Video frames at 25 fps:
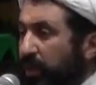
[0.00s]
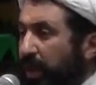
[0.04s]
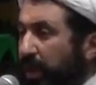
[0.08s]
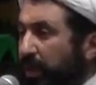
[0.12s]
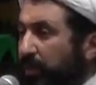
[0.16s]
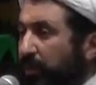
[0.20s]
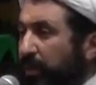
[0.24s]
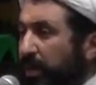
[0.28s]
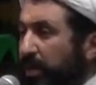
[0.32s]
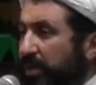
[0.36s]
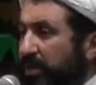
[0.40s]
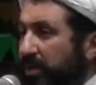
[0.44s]

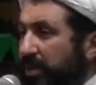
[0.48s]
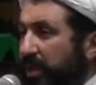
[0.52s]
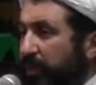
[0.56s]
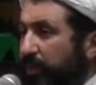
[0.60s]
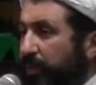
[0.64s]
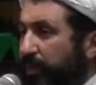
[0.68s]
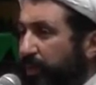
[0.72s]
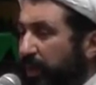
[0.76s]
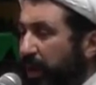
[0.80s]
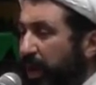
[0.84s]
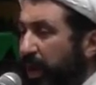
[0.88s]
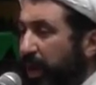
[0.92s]
not be
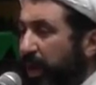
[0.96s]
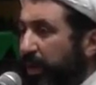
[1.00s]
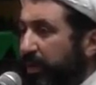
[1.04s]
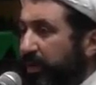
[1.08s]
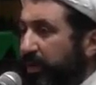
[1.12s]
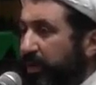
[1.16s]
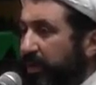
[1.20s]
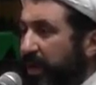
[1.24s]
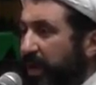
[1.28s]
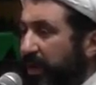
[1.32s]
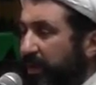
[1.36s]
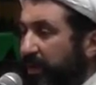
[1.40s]

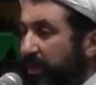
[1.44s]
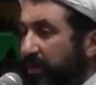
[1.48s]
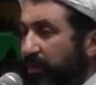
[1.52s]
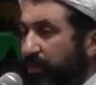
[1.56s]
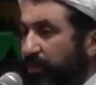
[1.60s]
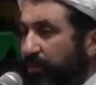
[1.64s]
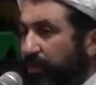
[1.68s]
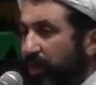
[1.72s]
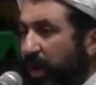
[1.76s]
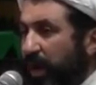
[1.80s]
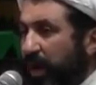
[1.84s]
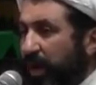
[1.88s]
surprised that
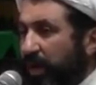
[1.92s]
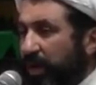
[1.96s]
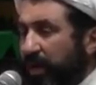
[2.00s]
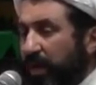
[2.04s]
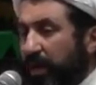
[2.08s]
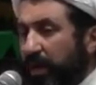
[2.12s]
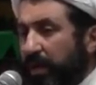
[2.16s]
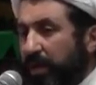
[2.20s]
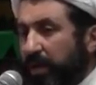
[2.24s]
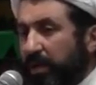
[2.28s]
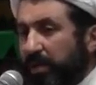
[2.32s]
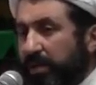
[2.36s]
why
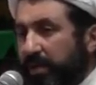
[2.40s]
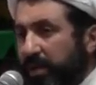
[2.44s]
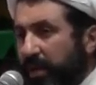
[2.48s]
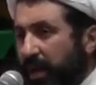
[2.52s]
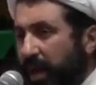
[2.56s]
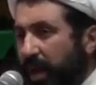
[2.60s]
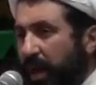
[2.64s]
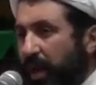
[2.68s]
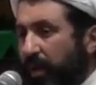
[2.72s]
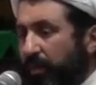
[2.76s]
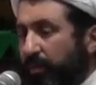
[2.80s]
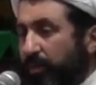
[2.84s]
in
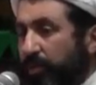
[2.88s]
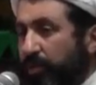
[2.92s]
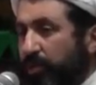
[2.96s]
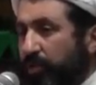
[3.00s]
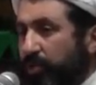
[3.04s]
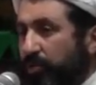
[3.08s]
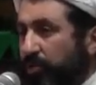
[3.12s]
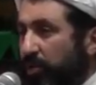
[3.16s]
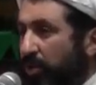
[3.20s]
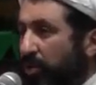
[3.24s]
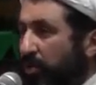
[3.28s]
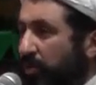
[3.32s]
Islam
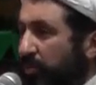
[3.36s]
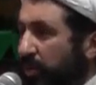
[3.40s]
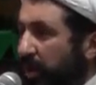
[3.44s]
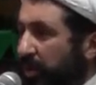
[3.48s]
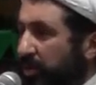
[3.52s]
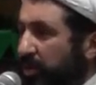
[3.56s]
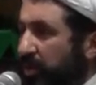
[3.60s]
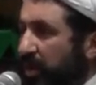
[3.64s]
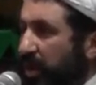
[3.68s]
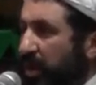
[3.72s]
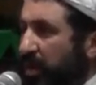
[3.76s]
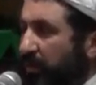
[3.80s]
so
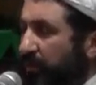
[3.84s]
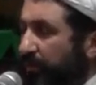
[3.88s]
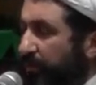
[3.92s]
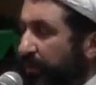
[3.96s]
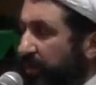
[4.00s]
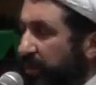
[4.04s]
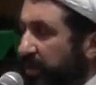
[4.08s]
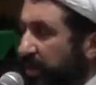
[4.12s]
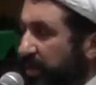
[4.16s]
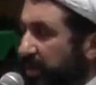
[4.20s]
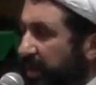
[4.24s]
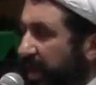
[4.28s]
much
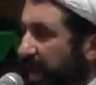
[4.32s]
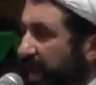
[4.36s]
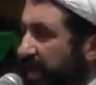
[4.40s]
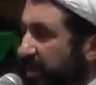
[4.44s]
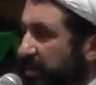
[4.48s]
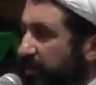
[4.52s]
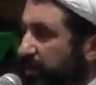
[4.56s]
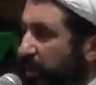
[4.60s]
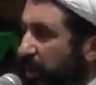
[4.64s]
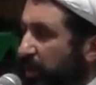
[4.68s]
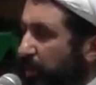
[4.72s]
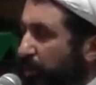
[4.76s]
emphasis
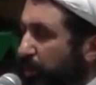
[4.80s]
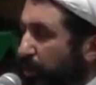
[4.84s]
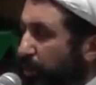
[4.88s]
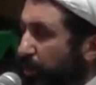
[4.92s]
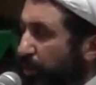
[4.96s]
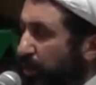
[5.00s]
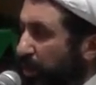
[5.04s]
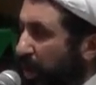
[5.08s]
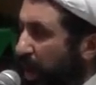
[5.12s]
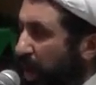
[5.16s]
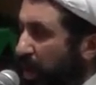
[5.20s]
has been put